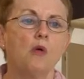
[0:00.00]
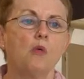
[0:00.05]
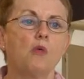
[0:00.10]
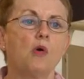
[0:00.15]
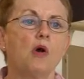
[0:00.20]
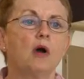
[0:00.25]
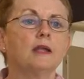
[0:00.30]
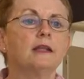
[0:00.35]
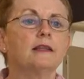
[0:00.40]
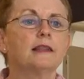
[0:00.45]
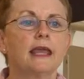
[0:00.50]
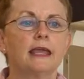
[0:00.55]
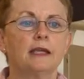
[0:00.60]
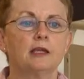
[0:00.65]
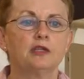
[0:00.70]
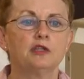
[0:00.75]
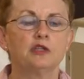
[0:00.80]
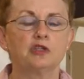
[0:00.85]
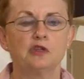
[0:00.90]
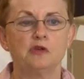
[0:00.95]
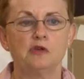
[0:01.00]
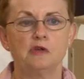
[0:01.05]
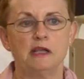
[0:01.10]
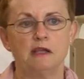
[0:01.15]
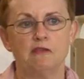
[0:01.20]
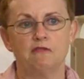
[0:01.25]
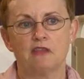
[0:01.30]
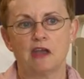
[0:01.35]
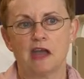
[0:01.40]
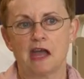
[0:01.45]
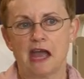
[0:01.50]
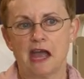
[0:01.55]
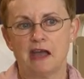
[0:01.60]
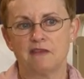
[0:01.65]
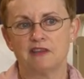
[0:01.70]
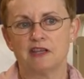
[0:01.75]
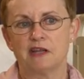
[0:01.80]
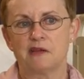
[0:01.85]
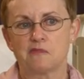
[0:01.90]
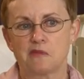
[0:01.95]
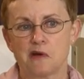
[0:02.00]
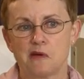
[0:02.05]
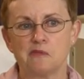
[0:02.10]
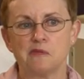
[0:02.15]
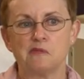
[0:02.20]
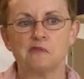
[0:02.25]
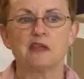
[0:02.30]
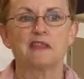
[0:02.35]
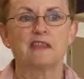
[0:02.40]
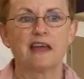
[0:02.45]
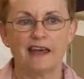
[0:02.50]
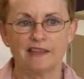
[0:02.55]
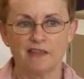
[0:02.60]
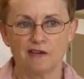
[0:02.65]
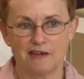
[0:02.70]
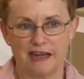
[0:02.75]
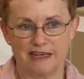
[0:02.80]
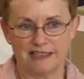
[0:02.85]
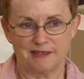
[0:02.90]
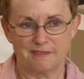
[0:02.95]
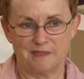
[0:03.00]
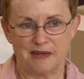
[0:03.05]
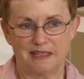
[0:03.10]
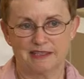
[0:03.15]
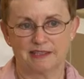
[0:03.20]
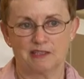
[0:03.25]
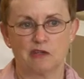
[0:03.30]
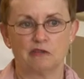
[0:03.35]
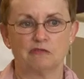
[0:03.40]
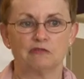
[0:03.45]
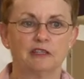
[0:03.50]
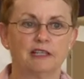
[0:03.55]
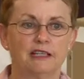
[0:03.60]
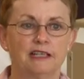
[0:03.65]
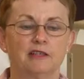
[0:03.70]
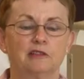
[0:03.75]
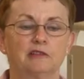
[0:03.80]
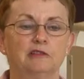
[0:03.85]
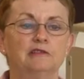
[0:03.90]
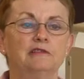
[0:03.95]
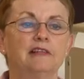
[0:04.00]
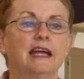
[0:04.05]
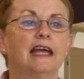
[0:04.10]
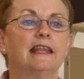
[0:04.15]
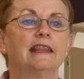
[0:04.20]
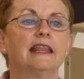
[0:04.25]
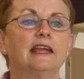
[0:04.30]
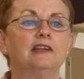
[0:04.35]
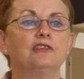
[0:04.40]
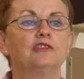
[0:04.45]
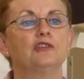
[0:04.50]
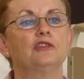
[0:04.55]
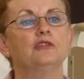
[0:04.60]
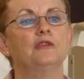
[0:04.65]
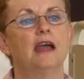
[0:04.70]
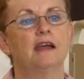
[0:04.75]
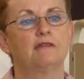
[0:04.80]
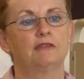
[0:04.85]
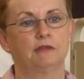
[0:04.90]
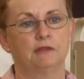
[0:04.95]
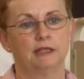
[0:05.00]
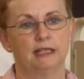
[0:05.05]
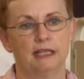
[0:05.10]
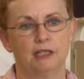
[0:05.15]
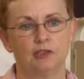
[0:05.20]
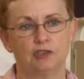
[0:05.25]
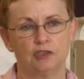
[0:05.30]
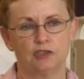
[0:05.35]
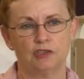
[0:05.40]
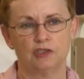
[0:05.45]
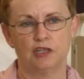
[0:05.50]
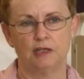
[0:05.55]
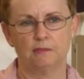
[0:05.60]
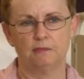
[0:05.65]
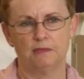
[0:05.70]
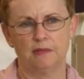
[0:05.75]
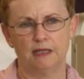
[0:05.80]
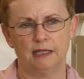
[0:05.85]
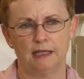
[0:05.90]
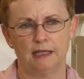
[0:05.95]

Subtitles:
What they can do if they're having a problem with other aspects of clinical and they do have a relationship